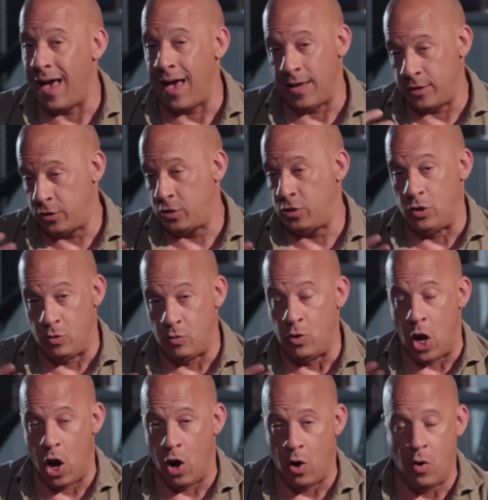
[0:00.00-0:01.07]
As you
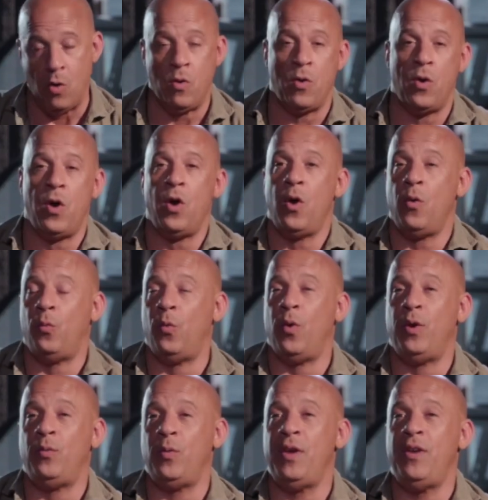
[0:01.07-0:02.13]
know,
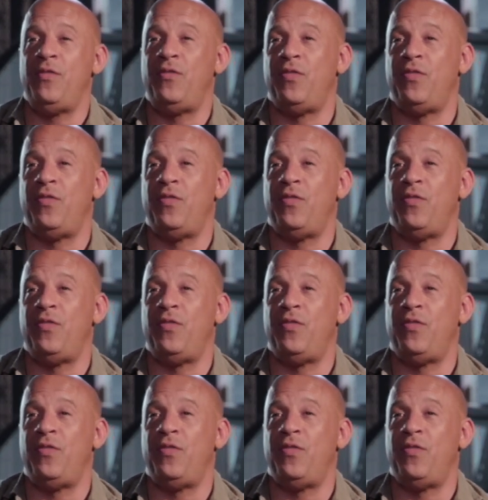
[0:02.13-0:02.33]
when we mm-hmm.